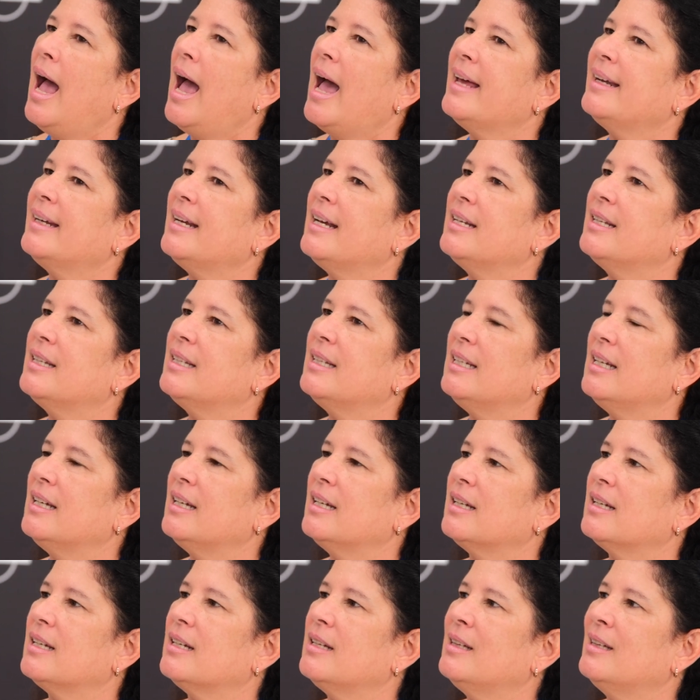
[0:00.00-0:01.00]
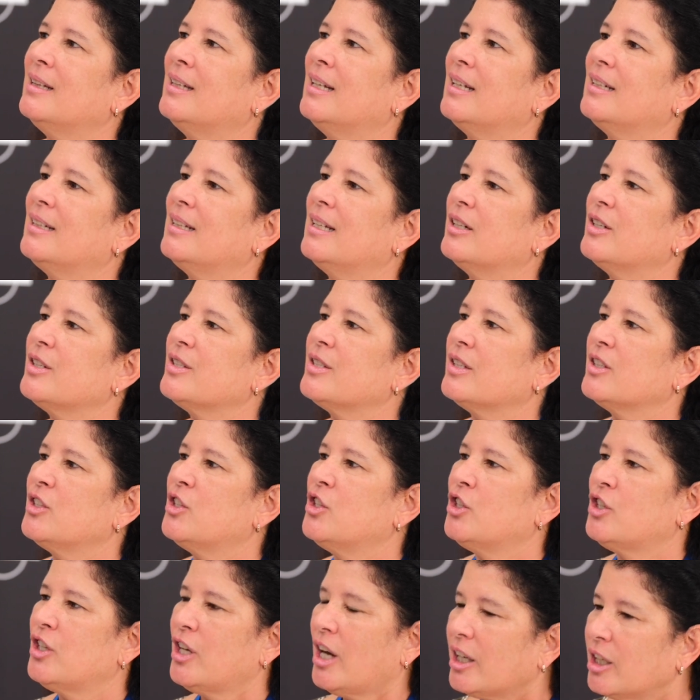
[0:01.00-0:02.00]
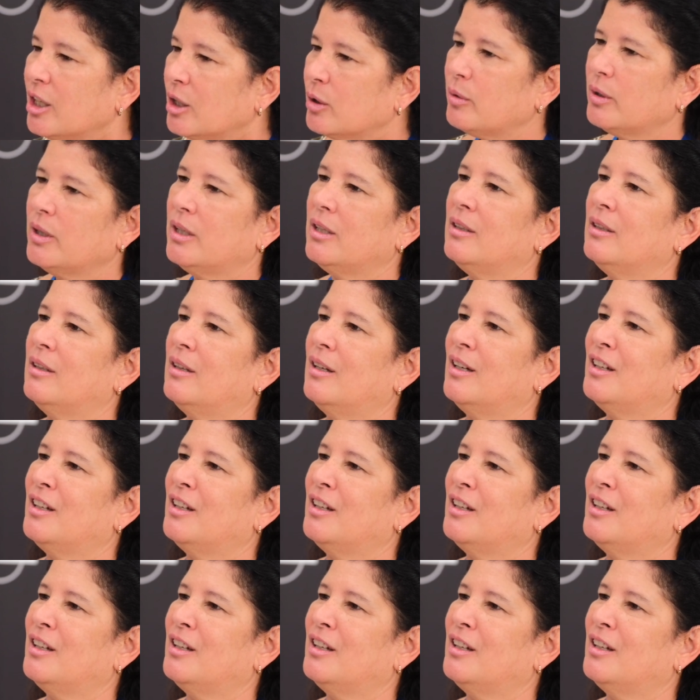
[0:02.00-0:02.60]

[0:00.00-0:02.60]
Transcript: And I think that there's a genuine